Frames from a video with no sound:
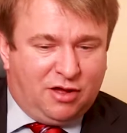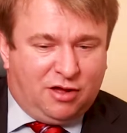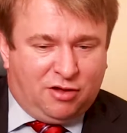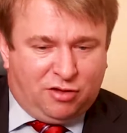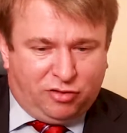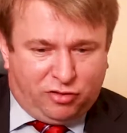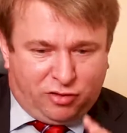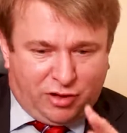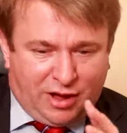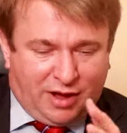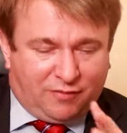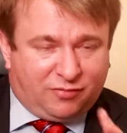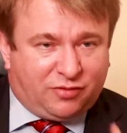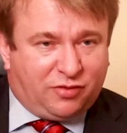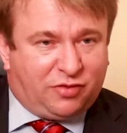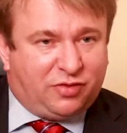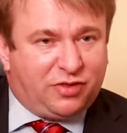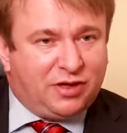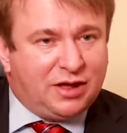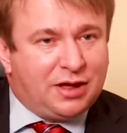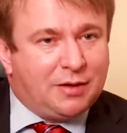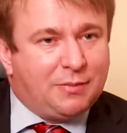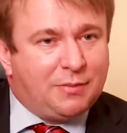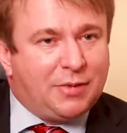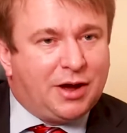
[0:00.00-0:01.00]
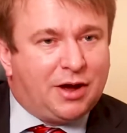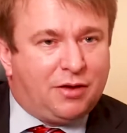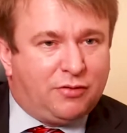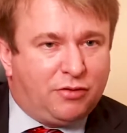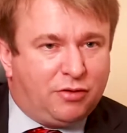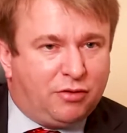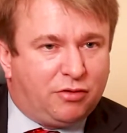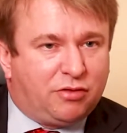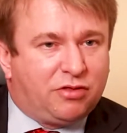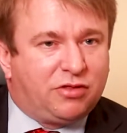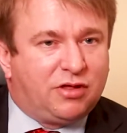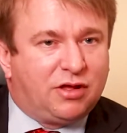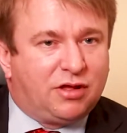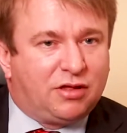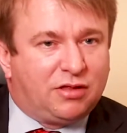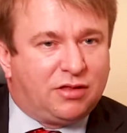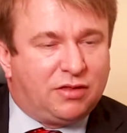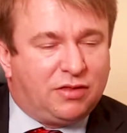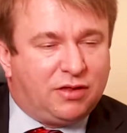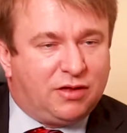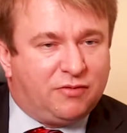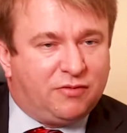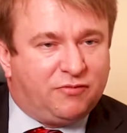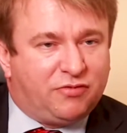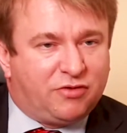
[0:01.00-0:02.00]
So you have to think about those things
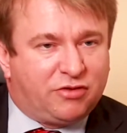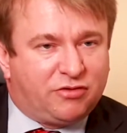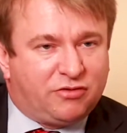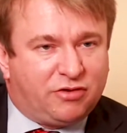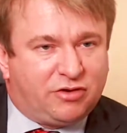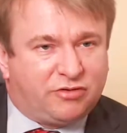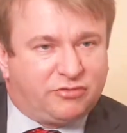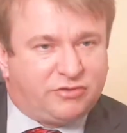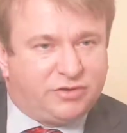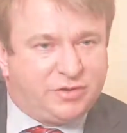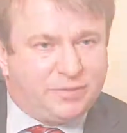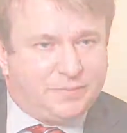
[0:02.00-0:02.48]
in the infrastructure.